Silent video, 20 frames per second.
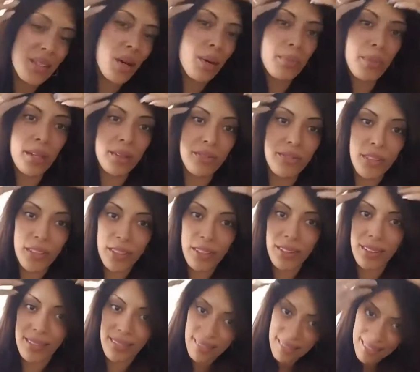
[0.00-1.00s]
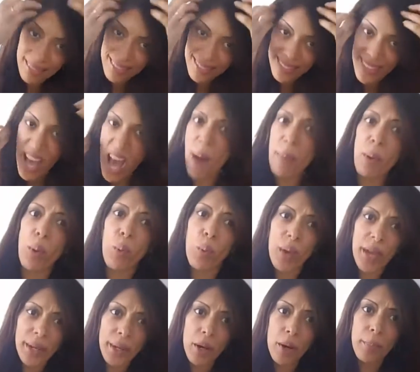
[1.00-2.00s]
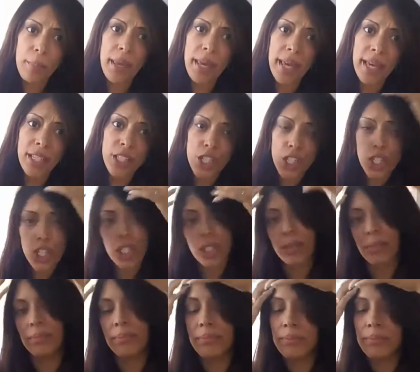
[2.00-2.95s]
No, I'm not a failure. I'm a winner, bitch.